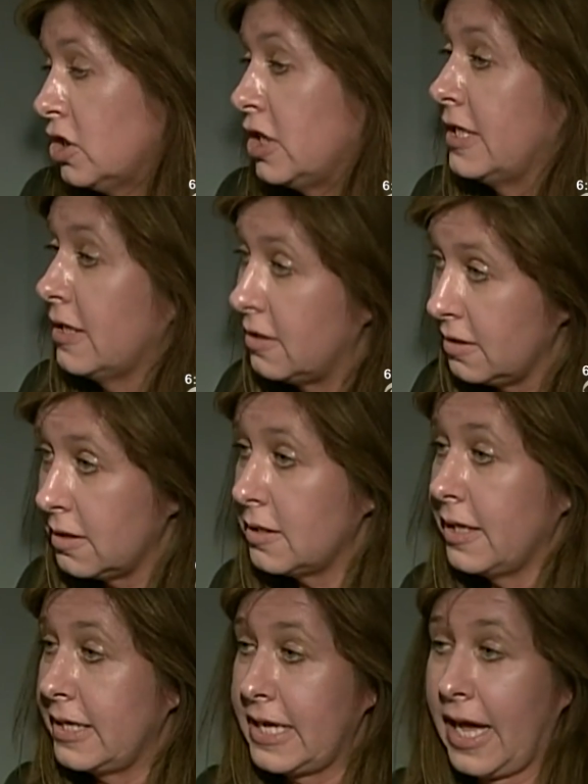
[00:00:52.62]
She did
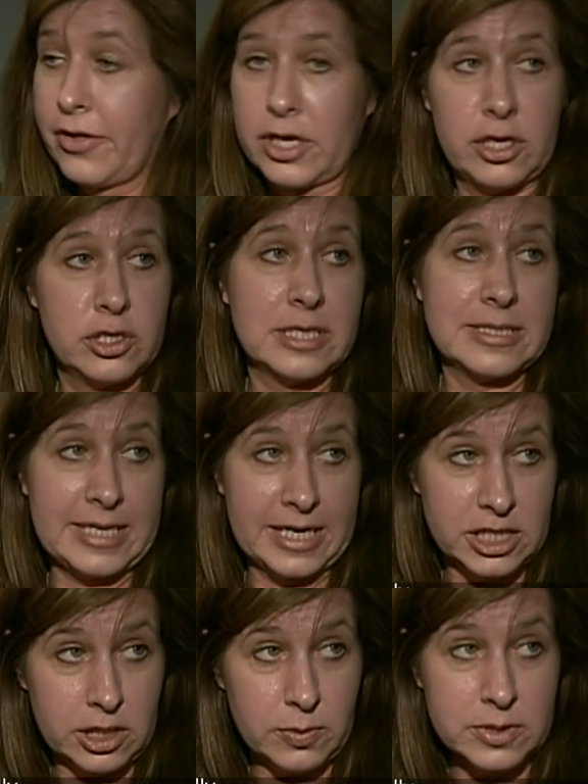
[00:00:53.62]
in the allocution
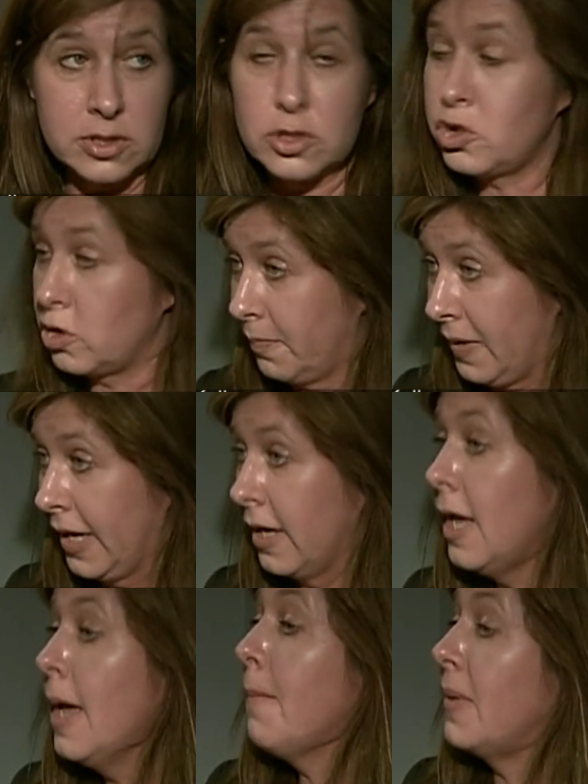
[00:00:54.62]
say she was
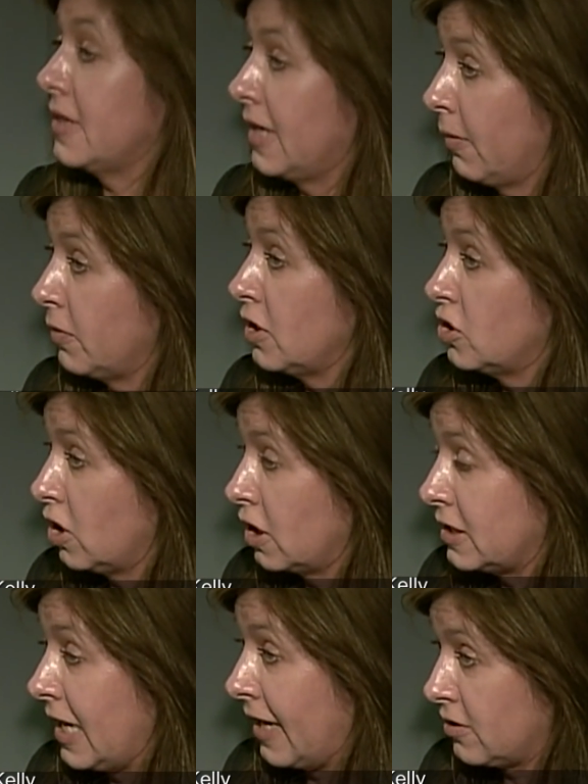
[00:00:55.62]
stripping, but then when the
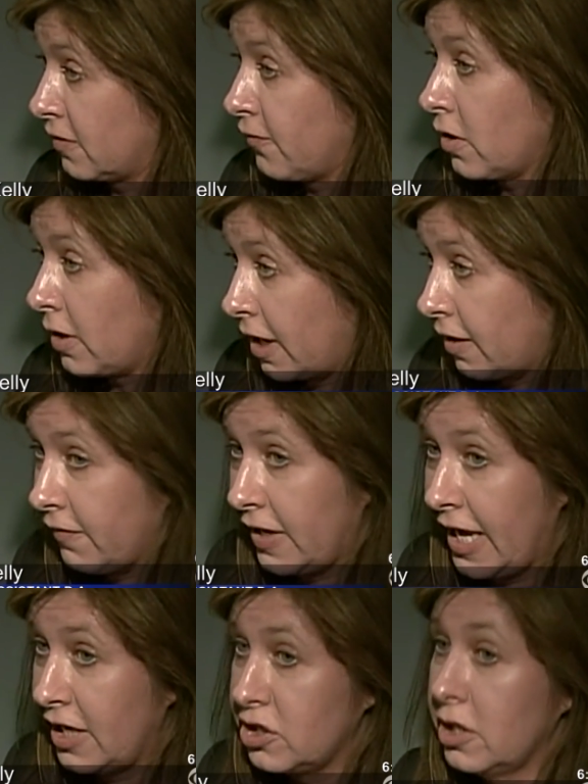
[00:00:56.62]
judge asked her for
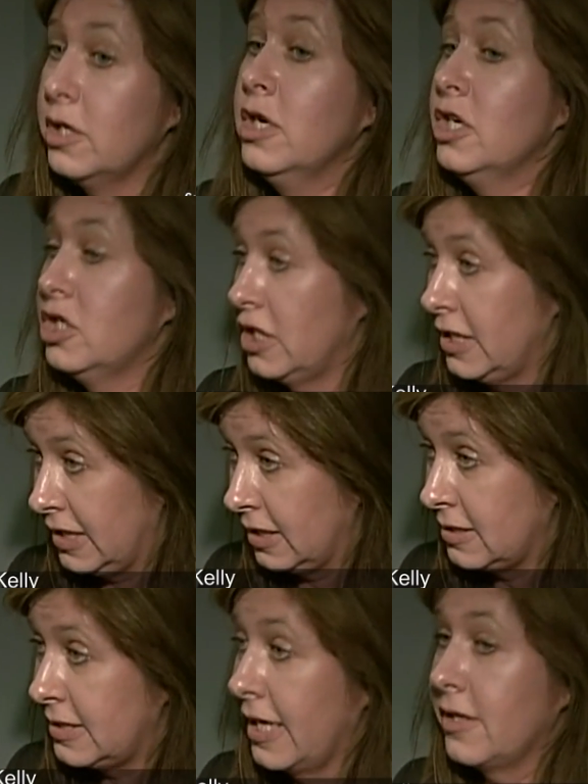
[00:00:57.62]
clarification, she
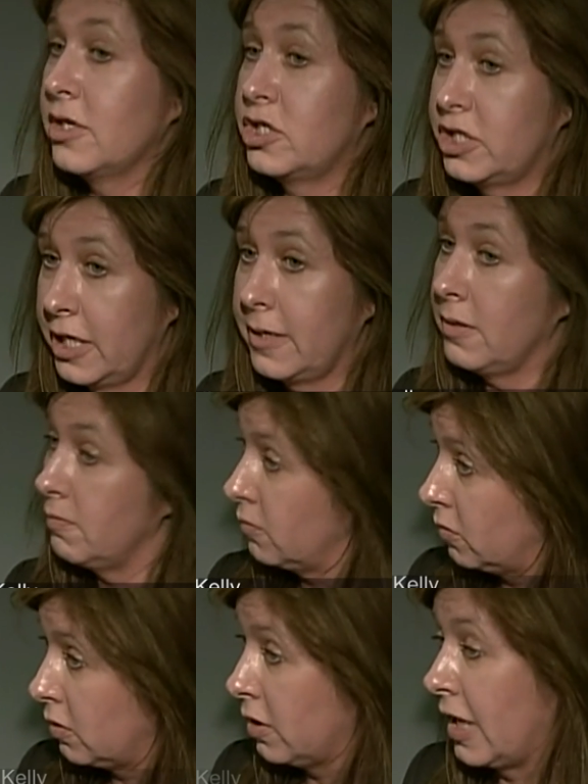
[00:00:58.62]
did say that she
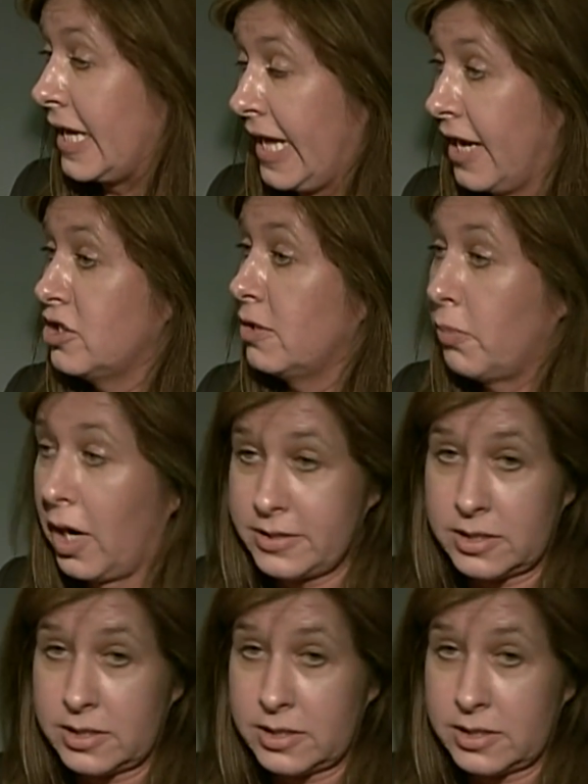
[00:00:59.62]
engaged in